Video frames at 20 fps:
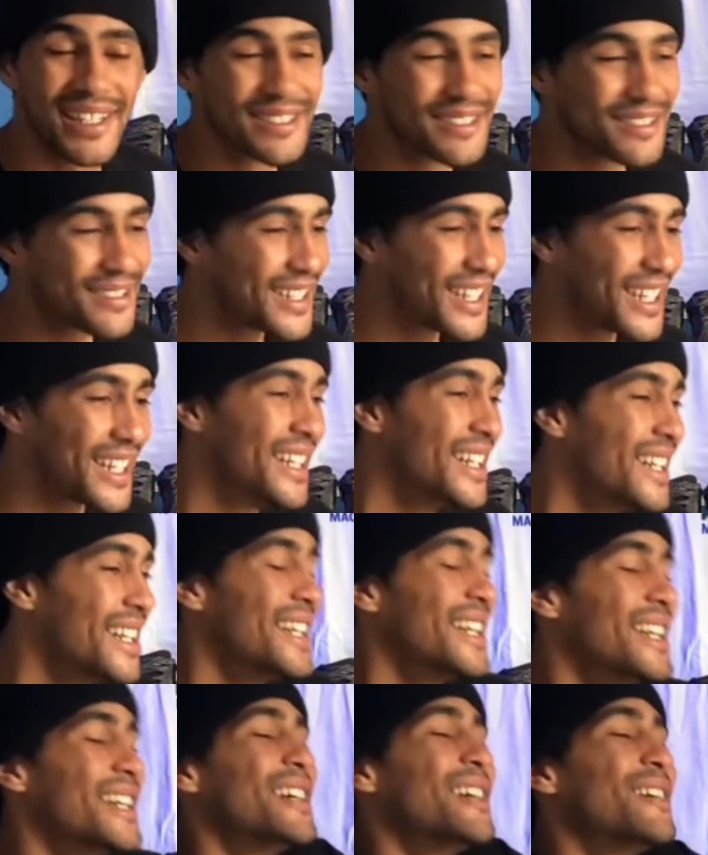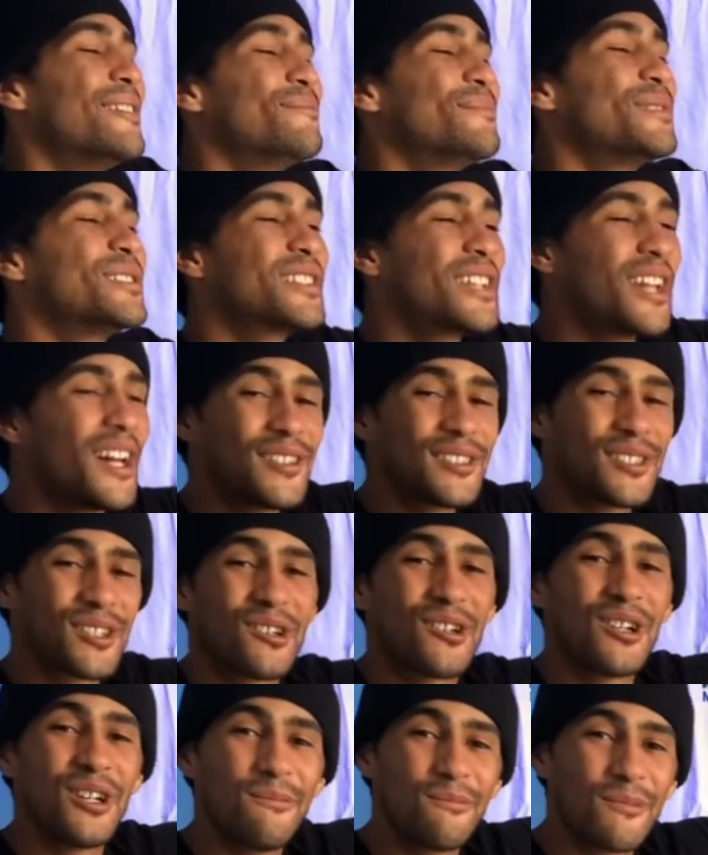It's okay. But shout out to
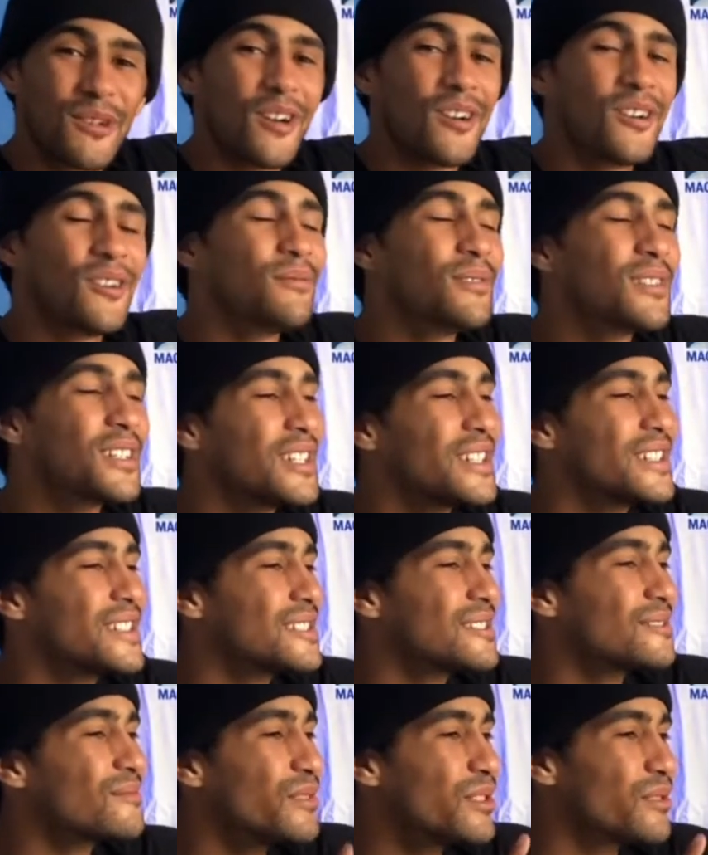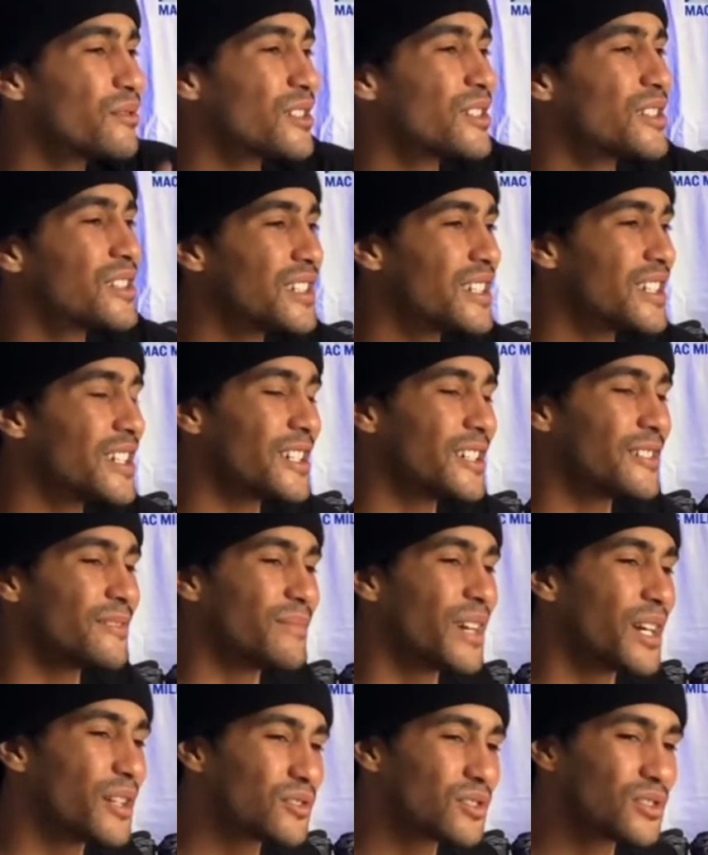Cream Co. because we were gonna.
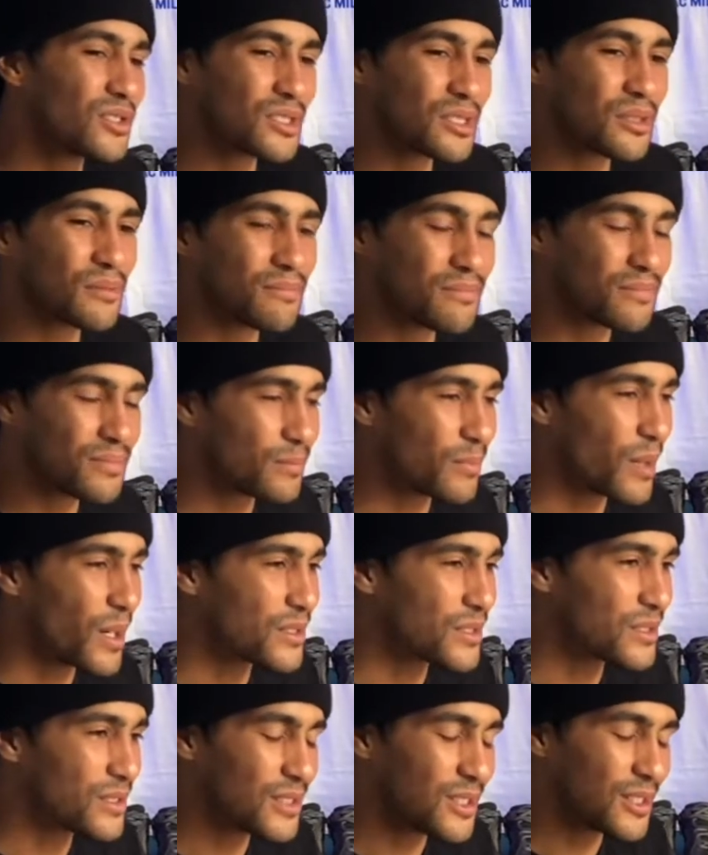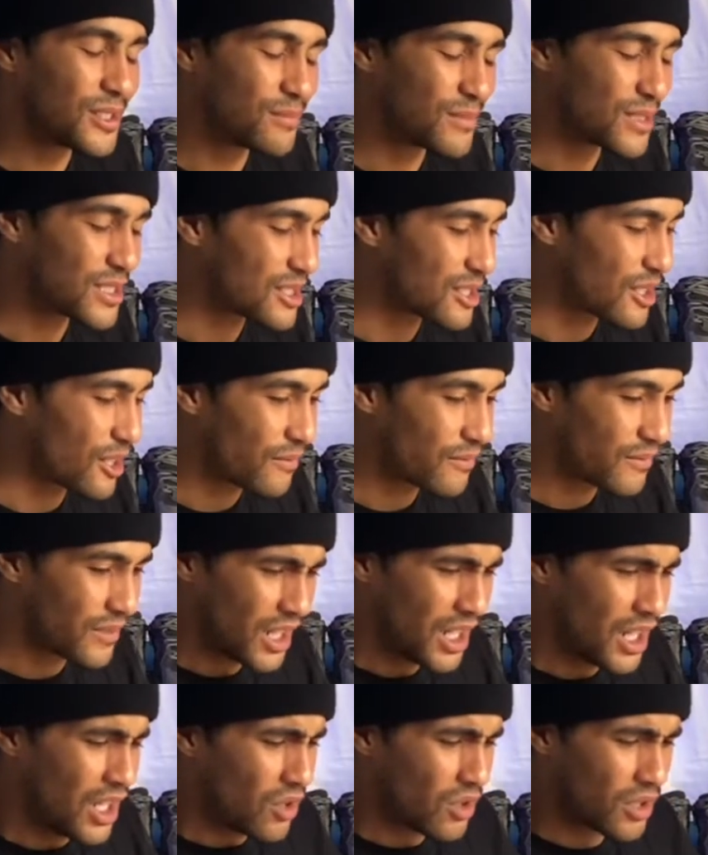I was gonna sponsor them and stuff,
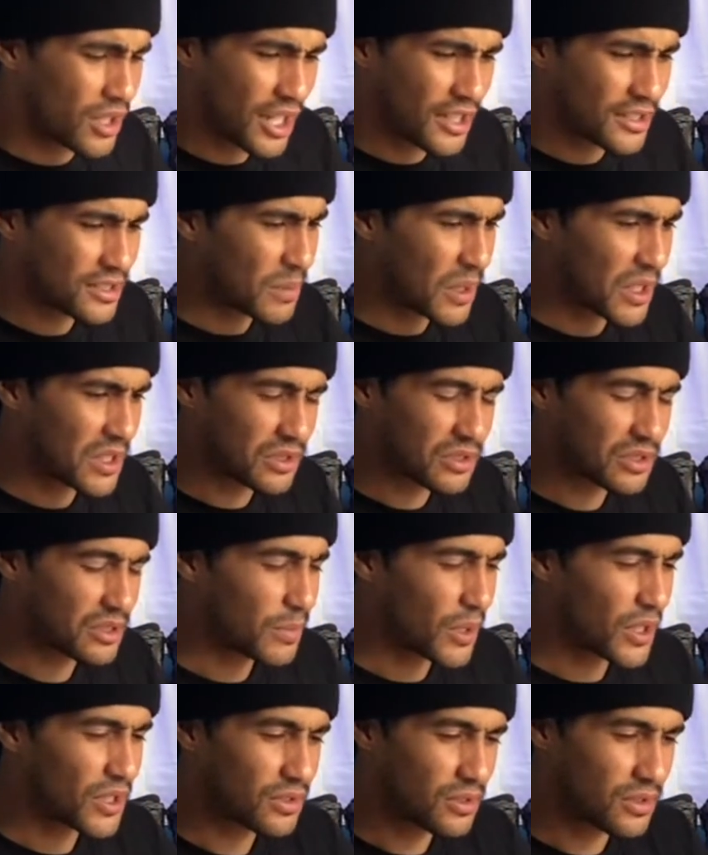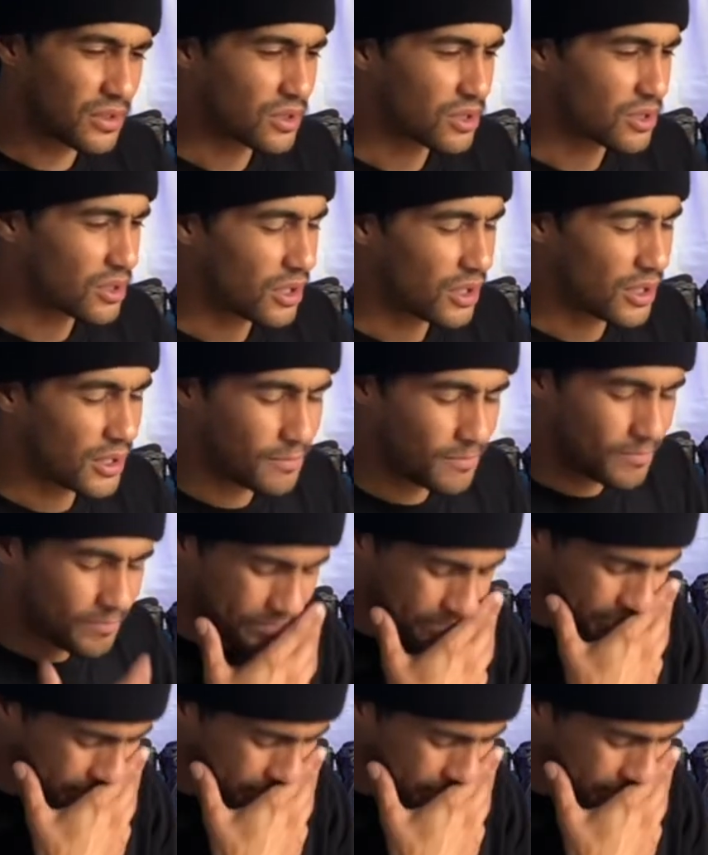or not sponsor the shirt,